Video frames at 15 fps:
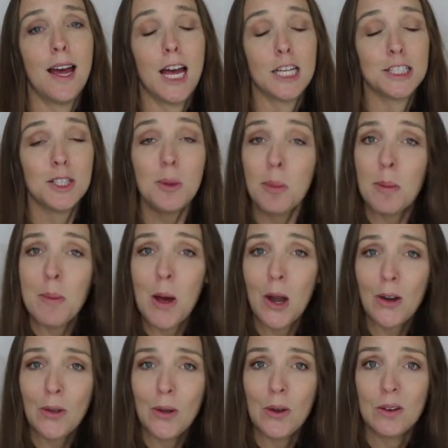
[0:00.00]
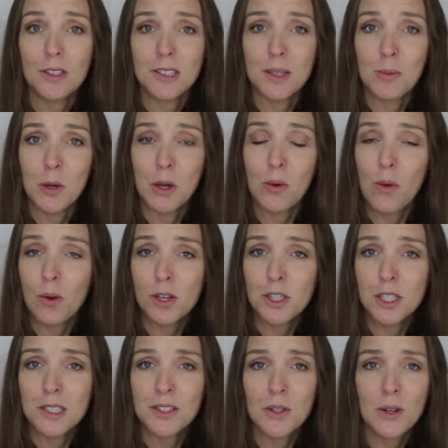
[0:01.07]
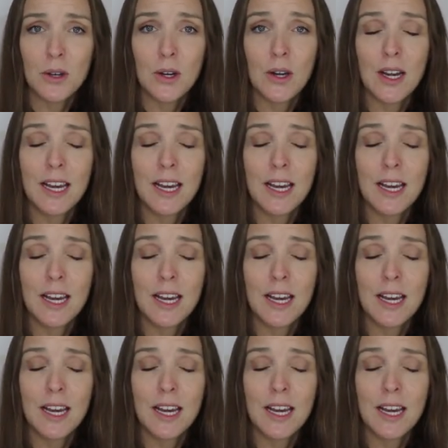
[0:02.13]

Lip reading: a supermodel or someone gorgeous or